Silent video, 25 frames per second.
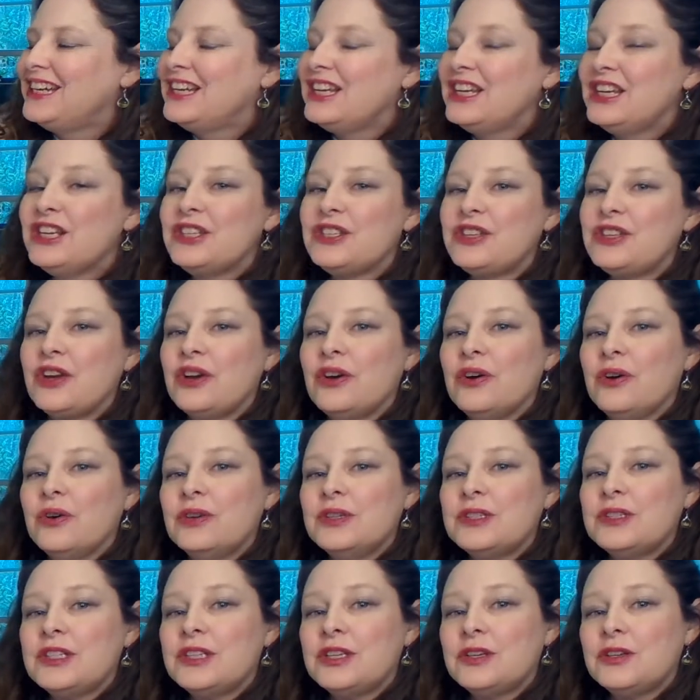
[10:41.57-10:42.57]
So
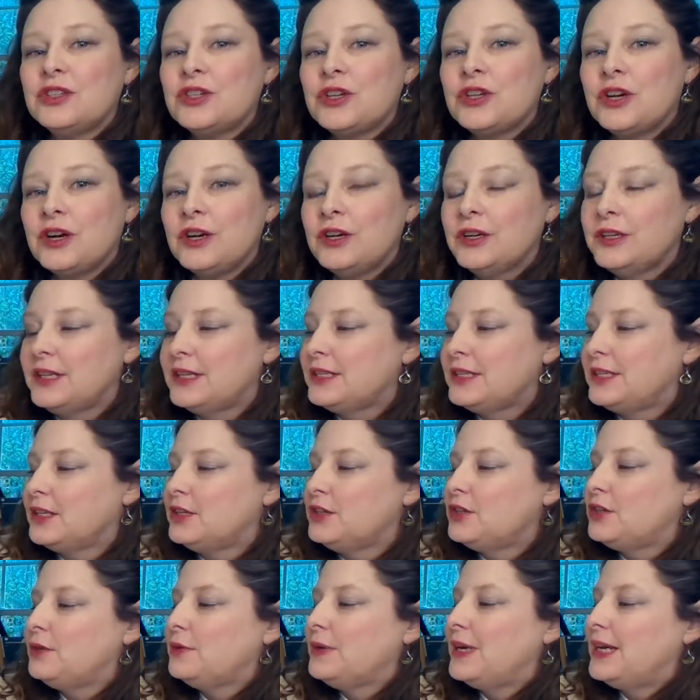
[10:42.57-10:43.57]
to turn this
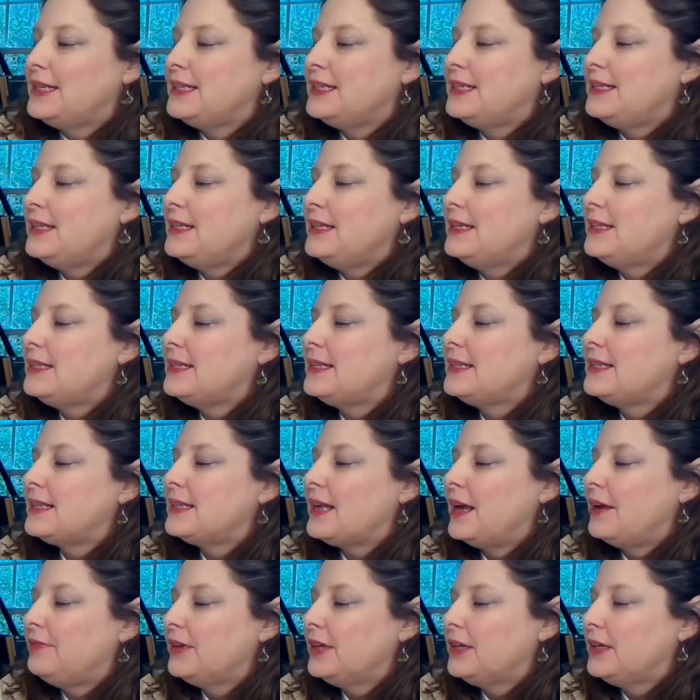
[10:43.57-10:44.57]
into a
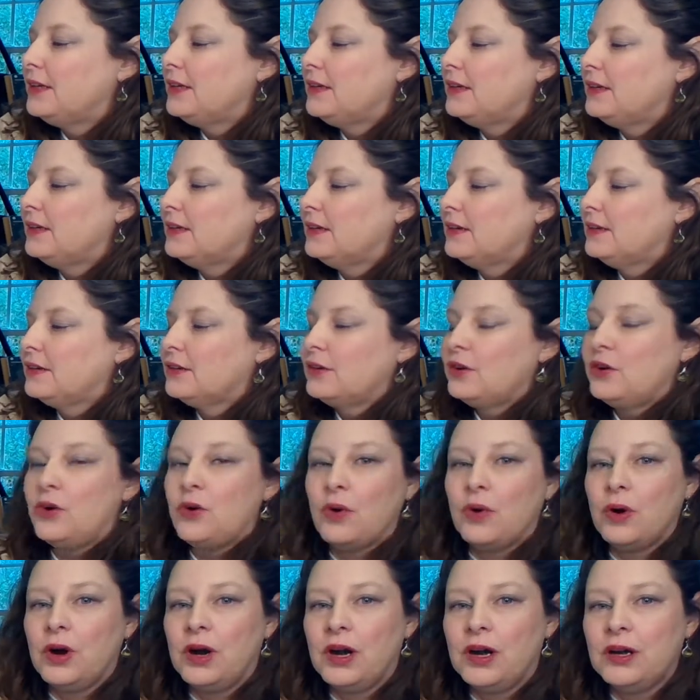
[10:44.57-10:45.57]
C7
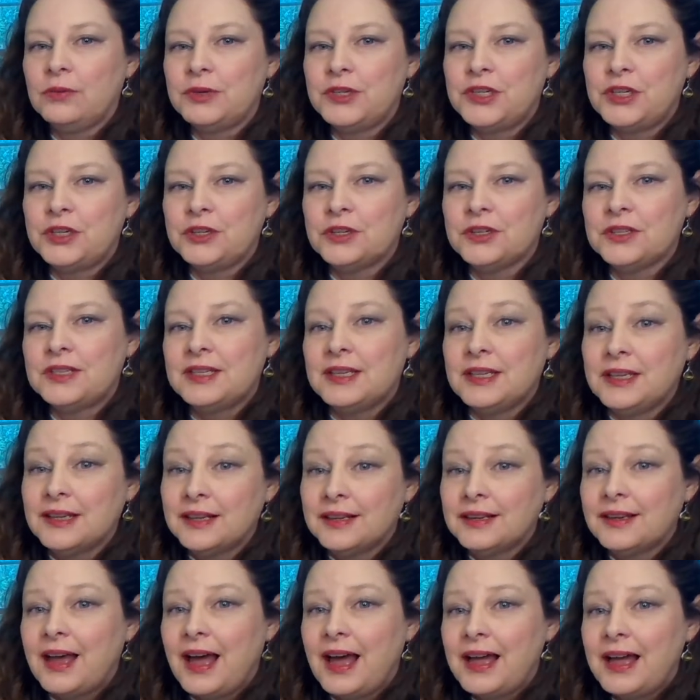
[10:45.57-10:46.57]
chord, which you'll see a
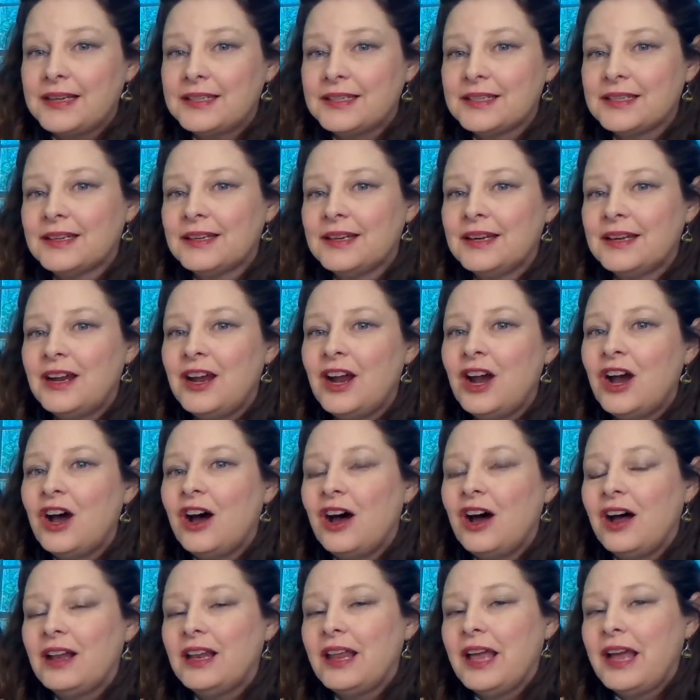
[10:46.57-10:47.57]
lot,
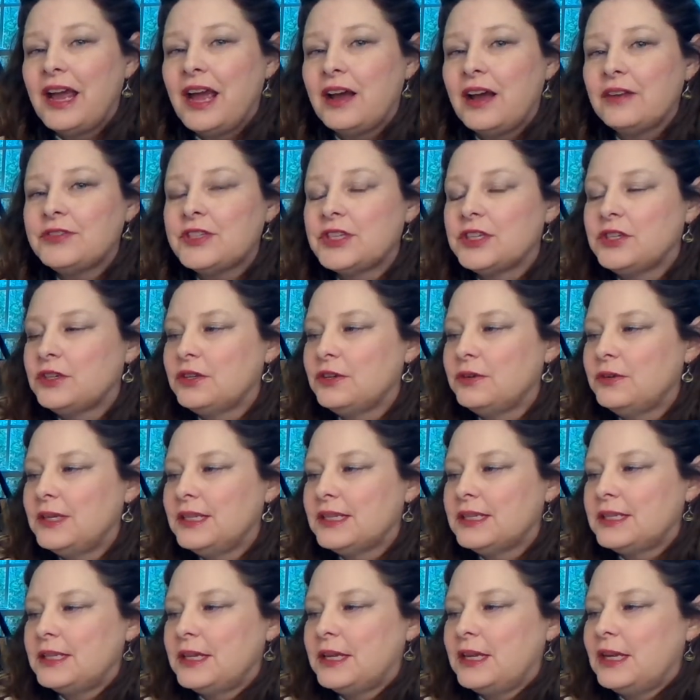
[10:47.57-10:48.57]
all I have to do is
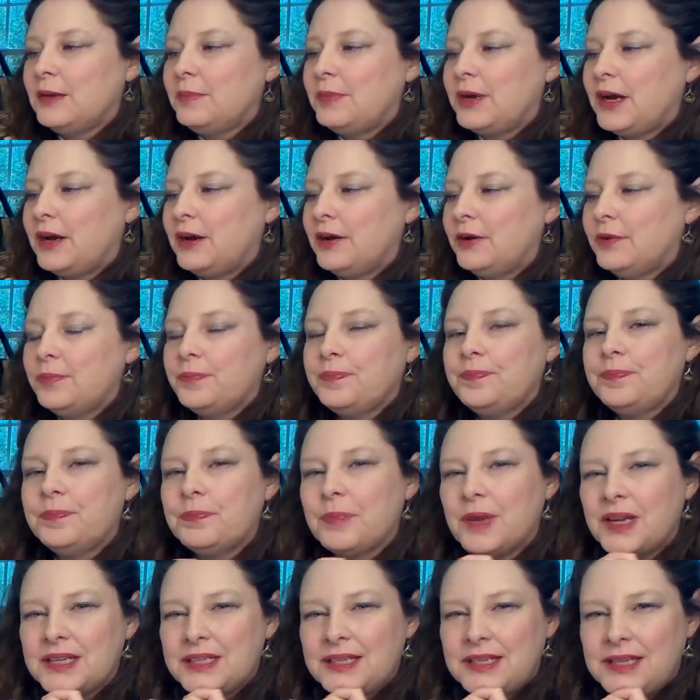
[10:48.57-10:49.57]
think about
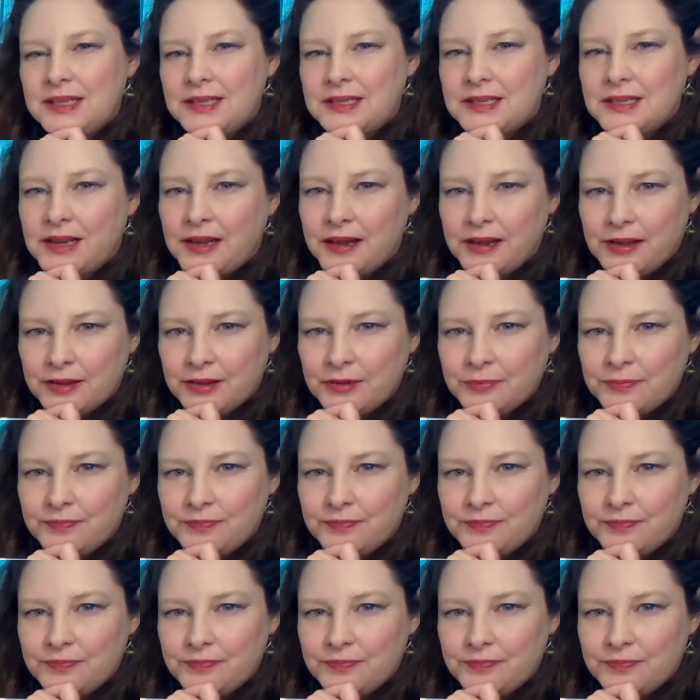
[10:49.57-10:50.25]
my C scale.